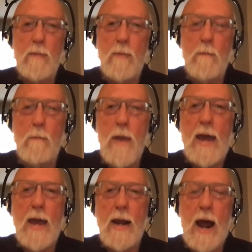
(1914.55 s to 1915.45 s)

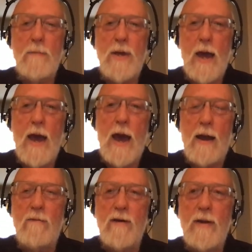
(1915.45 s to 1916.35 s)
making an IPA
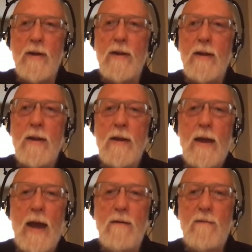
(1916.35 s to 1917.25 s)
out of it,
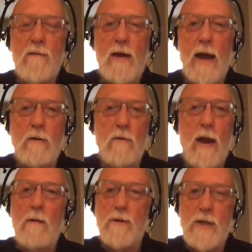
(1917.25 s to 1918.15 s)
and got
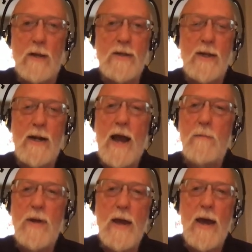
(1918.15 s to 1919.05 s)
great results in an
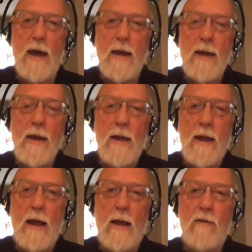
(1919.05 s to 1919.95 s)
IPA.
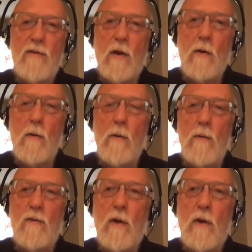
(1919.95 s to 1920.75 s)
So